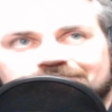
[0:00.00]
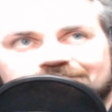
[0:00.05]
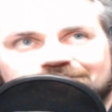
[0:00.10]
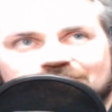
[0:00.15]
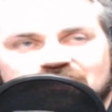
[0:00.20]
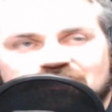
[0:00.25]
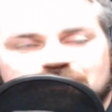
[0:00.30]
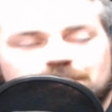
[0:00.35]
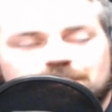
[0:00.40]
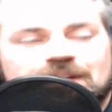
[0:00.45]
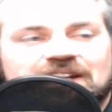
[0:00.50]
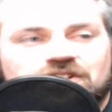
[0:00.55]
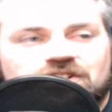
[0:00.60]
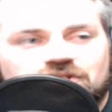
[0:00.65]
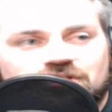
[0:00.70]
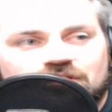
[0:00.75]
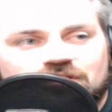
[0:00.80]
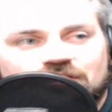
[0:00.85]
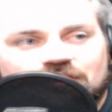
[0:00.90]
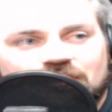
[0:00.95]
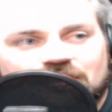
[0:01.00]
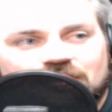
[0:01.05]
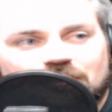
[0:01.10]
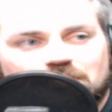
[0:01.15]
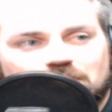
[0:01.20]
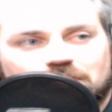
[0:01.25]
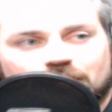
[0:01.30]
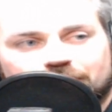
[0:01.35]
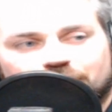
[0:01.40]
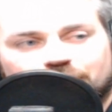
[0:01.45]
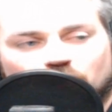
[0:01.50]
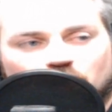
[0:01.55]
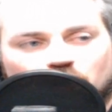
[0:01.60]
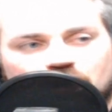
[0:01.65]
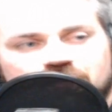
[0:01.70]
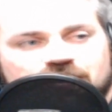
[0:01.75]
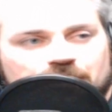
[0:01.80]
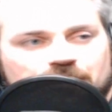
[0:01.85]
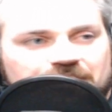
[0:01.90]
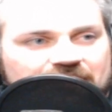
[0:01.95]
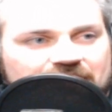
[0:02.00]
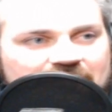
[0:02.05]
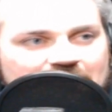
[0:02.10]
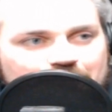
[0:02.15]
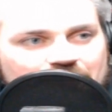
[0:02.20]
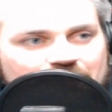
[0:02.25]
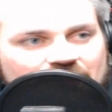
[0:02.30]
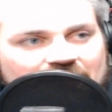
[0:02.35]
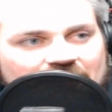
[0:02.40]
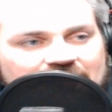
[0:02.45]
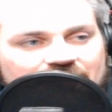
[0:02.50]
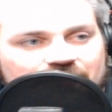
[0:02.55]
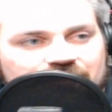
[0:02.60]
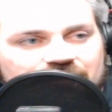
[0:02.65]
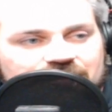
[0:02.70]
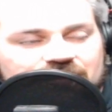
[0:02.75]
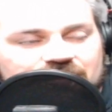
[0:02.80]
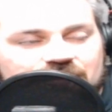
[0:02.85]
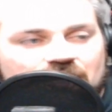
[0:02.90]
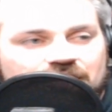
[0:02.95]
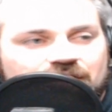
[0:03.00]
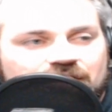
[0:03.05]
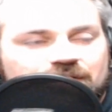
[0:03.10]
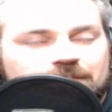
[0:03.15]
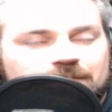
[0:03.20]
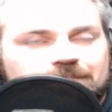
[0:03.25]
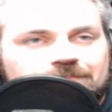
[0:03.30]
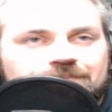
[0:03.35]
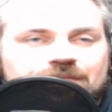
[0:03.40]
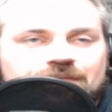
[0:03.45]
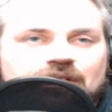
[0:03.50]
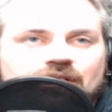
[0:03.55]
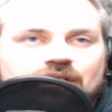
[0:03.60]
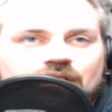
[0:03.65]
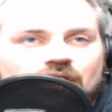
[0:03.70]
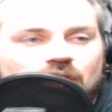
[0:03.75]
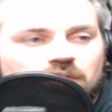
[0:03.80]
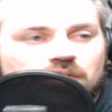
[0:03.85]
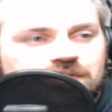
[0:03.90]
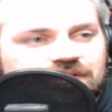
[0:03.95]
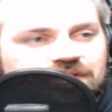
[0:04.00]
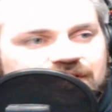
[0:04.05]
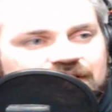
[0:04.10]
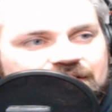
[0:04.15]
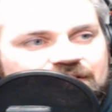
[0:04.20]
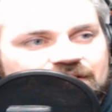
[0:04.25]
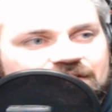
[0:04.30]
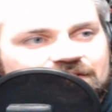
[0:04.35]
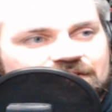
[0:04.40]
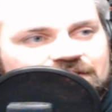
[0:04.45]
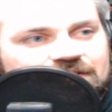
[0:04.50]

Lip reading: speech before something happened, like he was hosting.